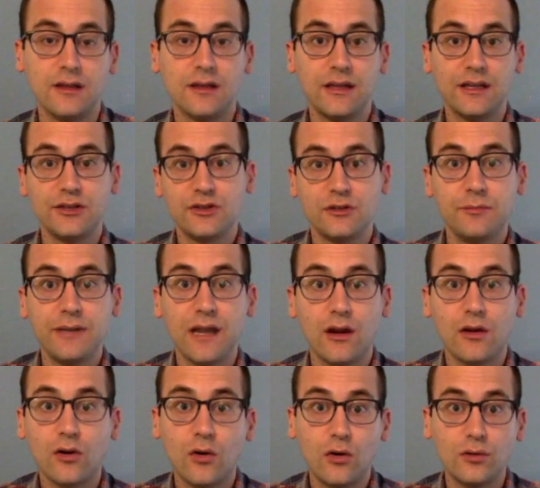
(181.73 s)
it should be our
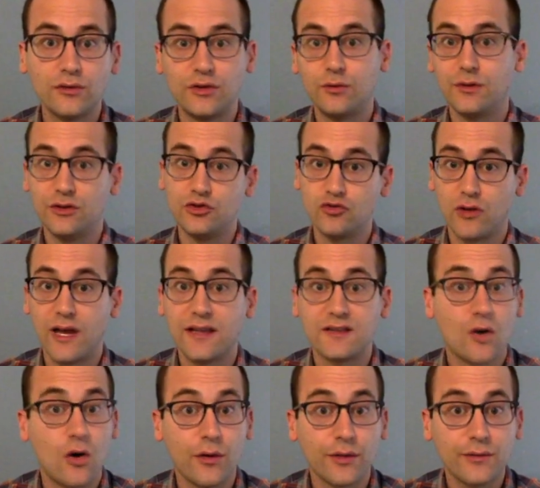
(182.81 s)
goal to address
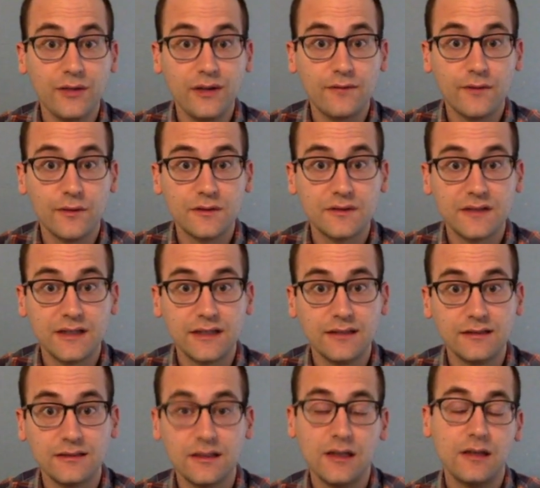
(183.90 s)
all three of those
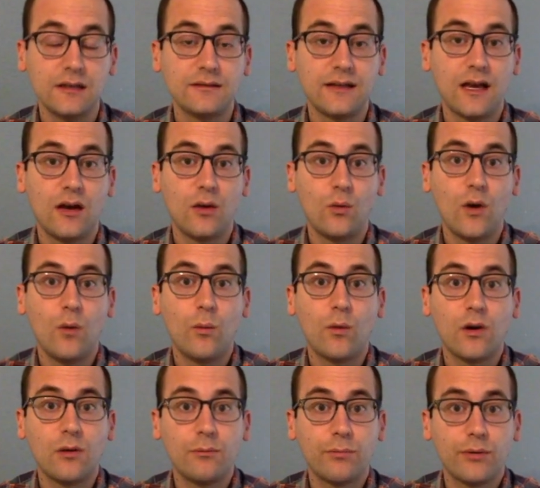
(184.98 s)
things. Now, when
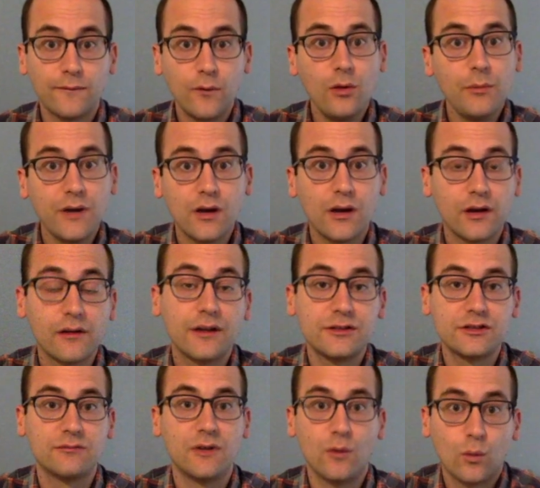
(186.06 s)
we're performing on our
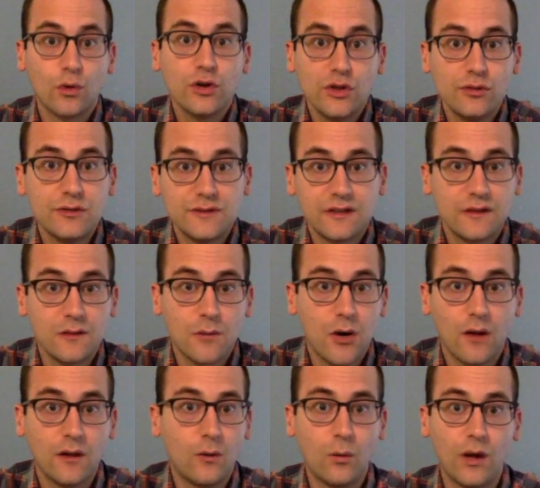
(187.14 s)
instrument, we're using them
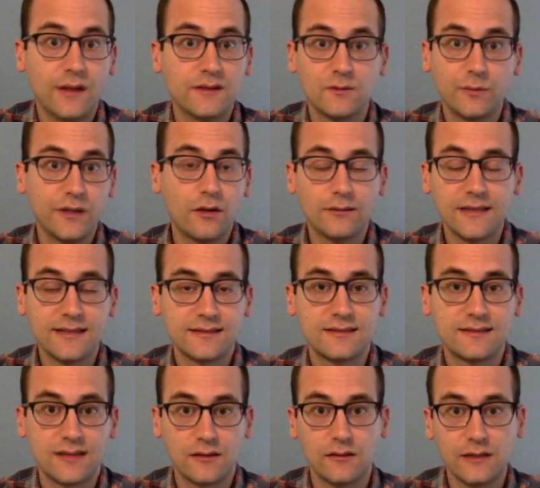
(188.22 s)
all at once. We don't
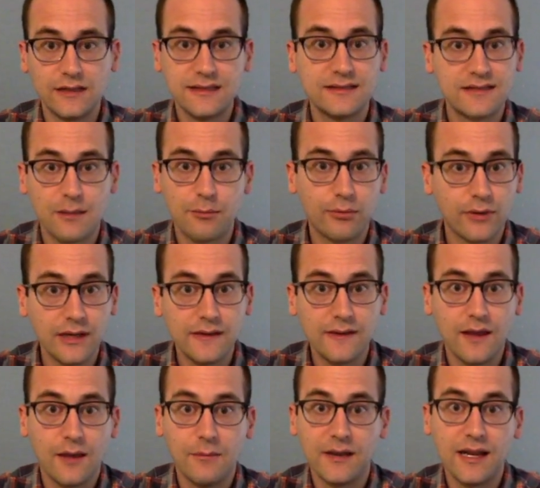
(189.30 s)
necessarily separate
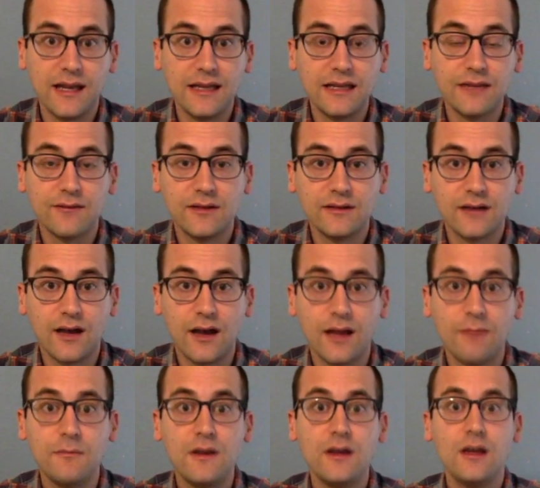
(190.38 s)
them at any given
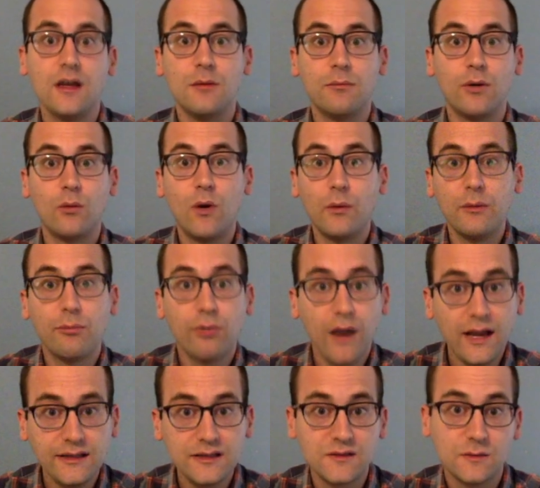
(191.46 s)
time. But when we
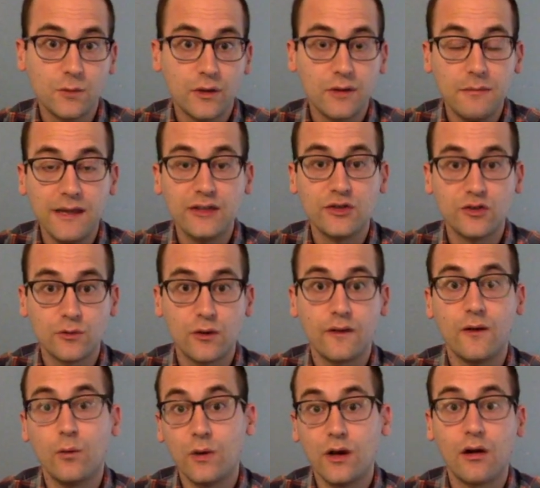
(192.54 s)
practice, we want to make sure
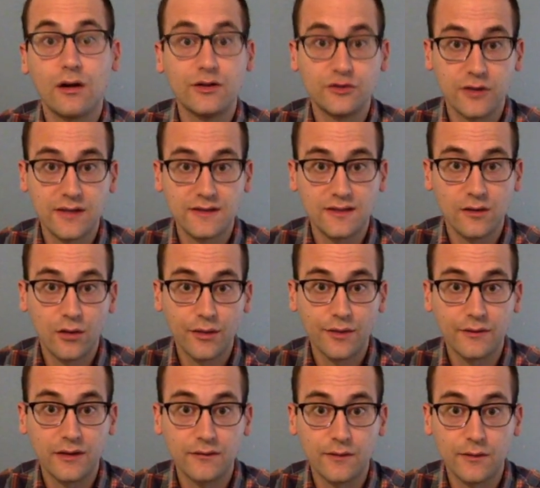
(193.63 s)
that we are addressing all
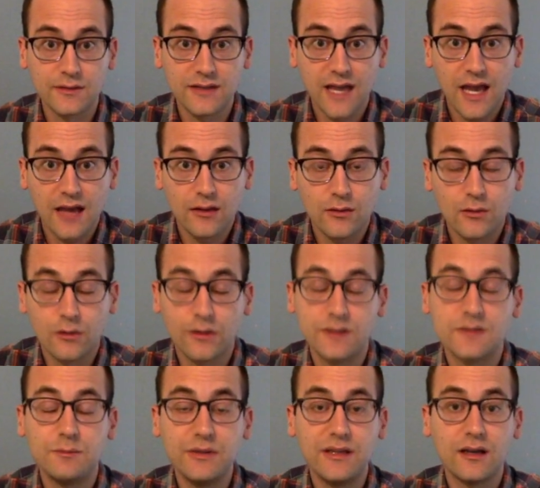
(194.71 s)
three of those categories,
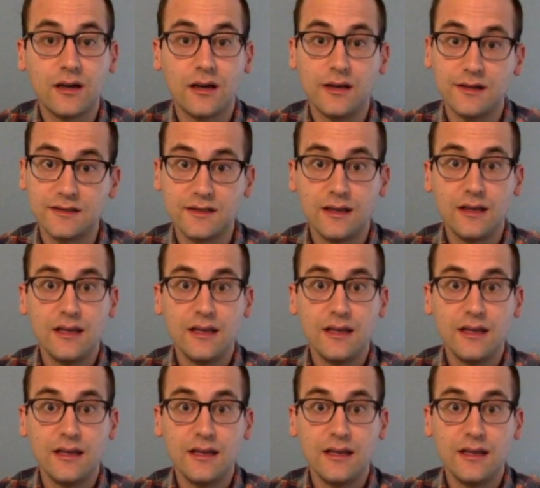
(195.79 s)
because